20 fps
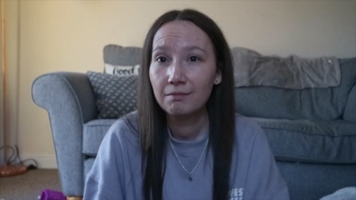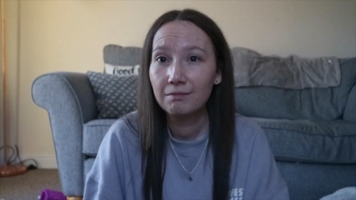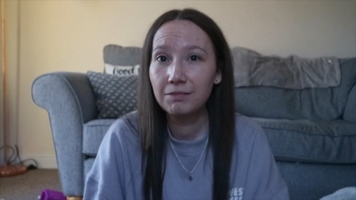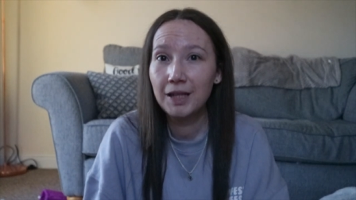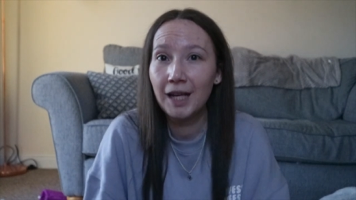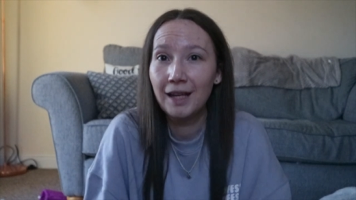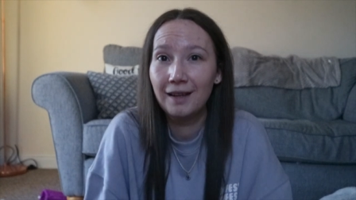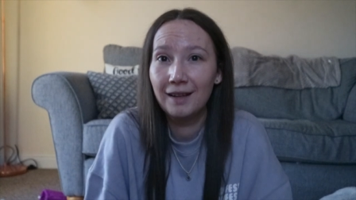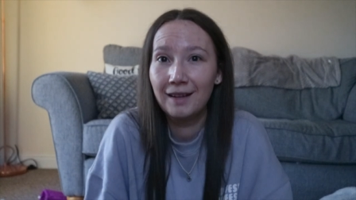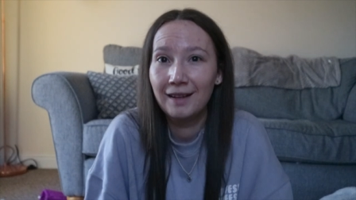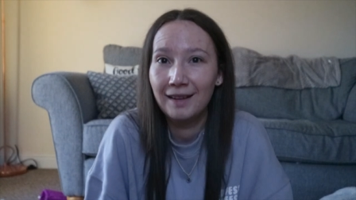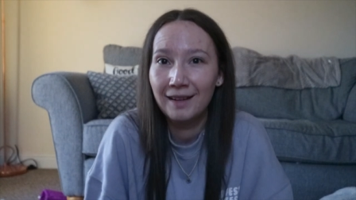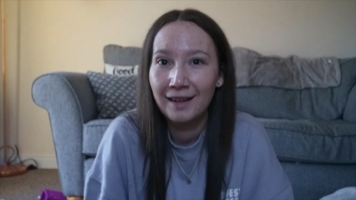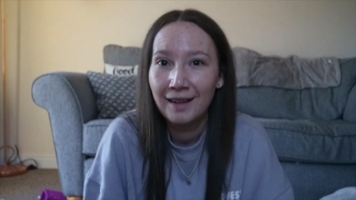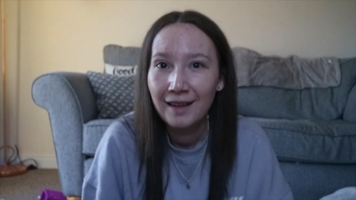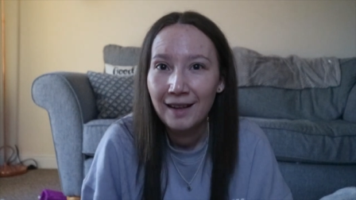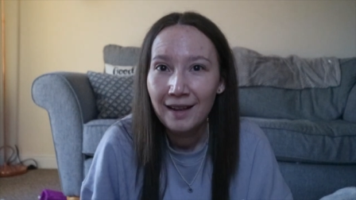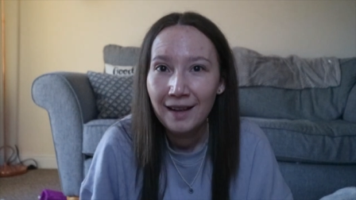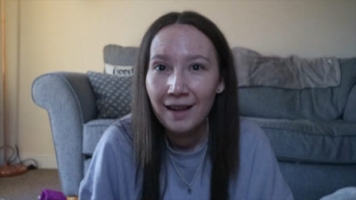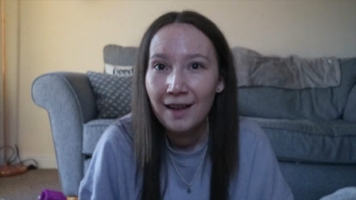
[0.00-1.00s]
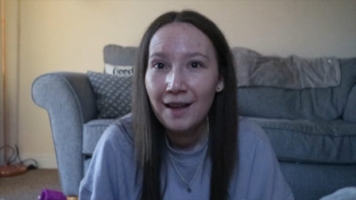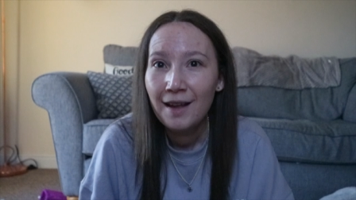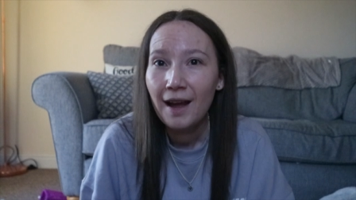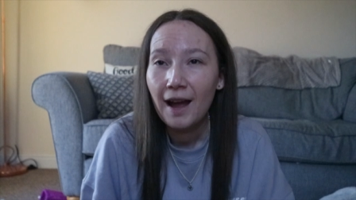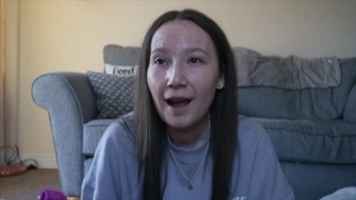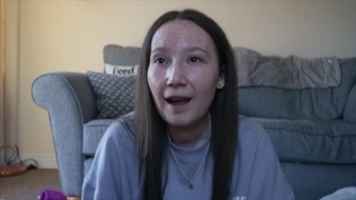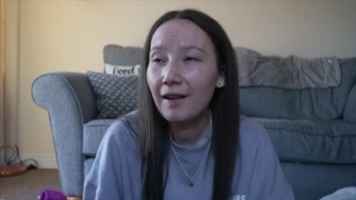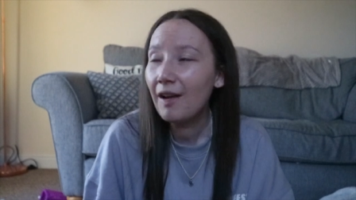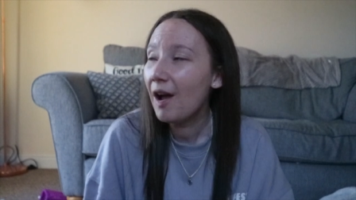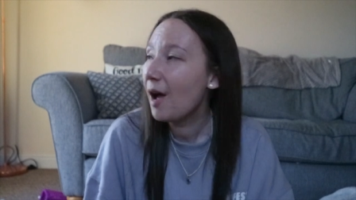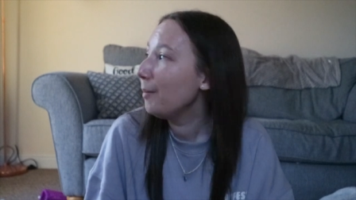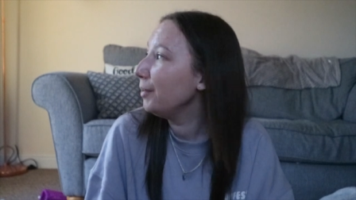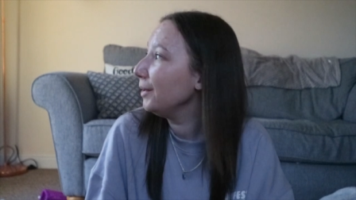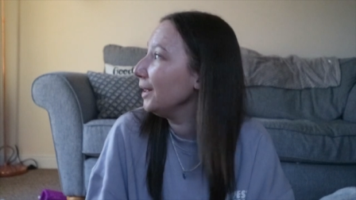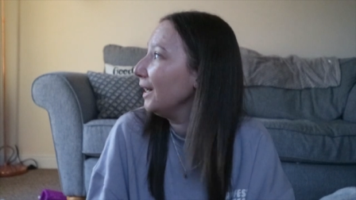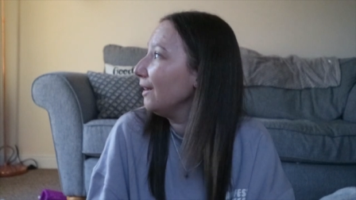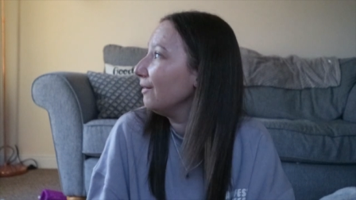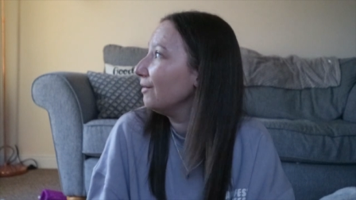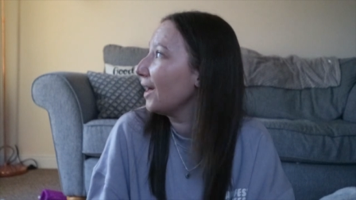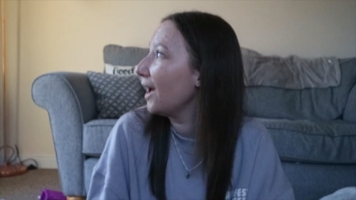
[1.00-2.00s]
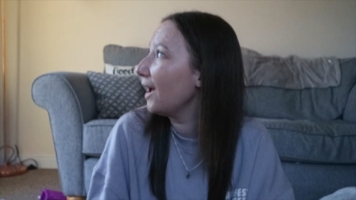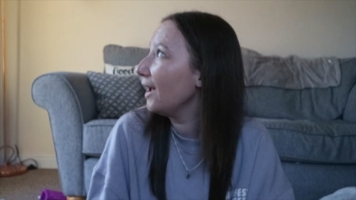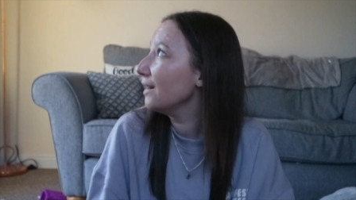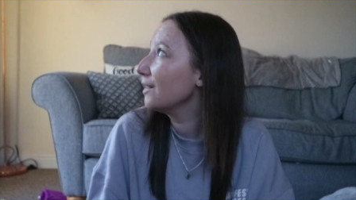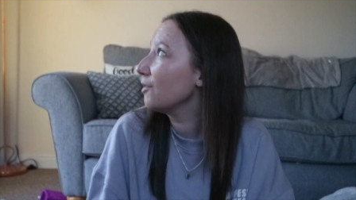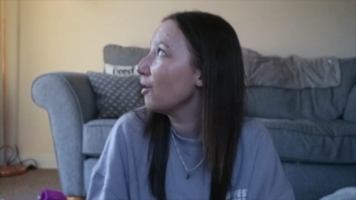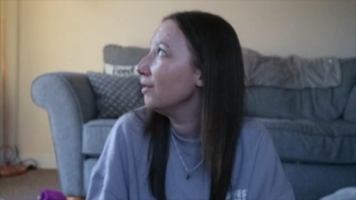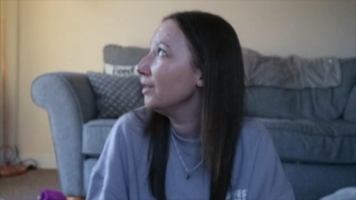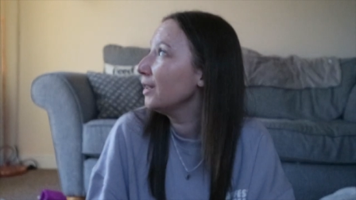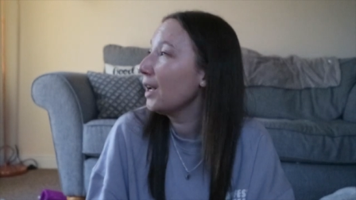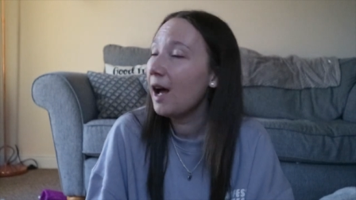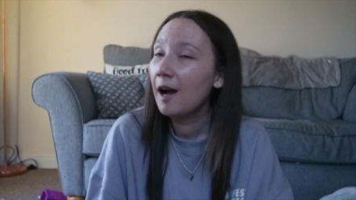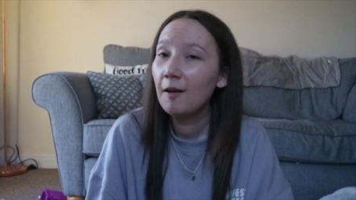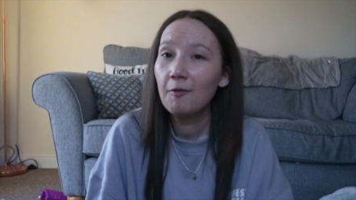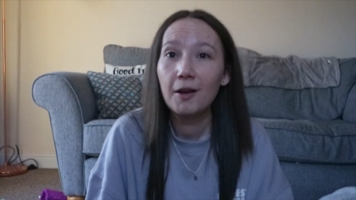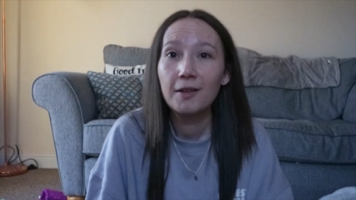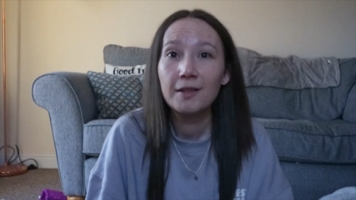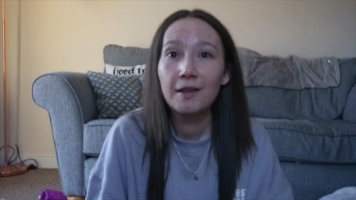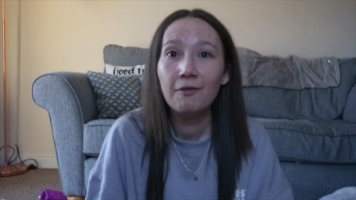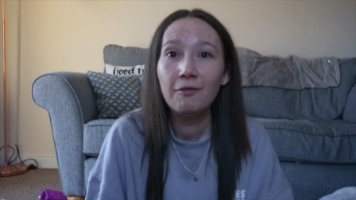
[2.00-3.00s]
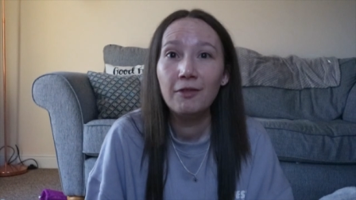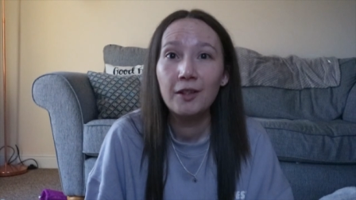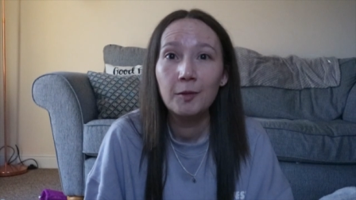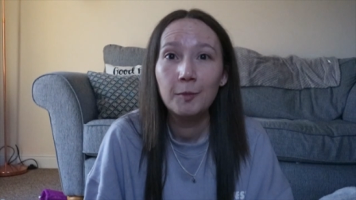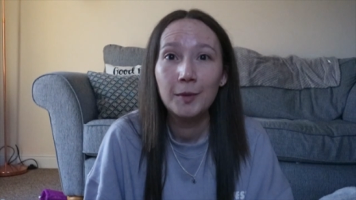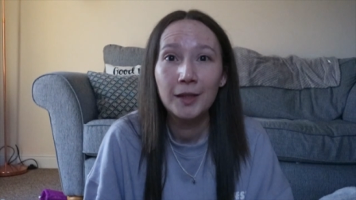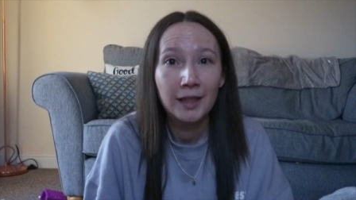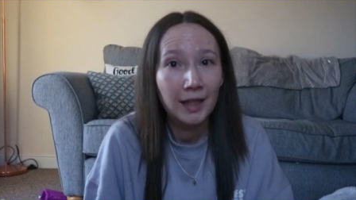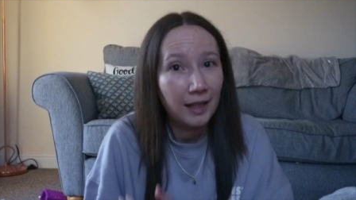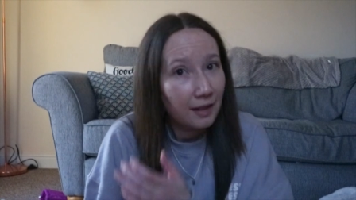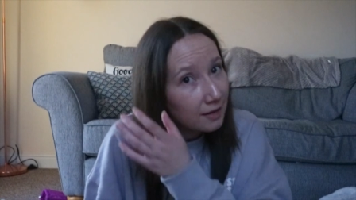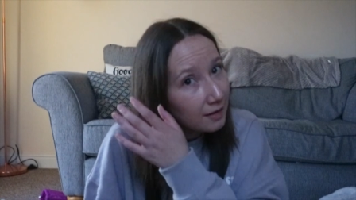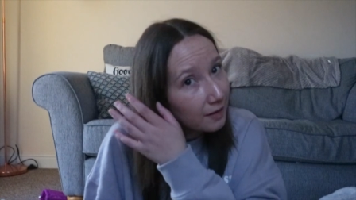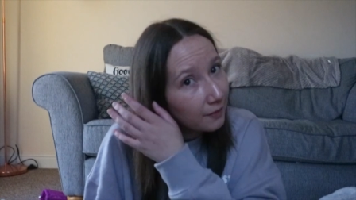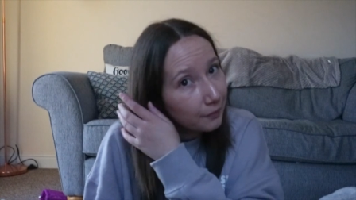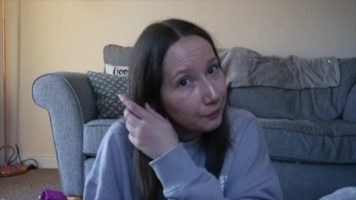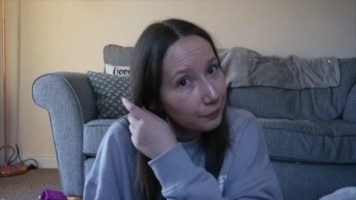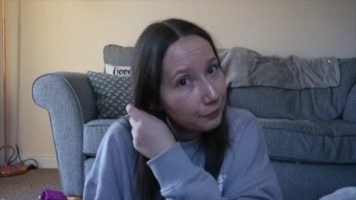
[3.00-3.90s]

I can't believe that it's going dark whilst I'm filming this.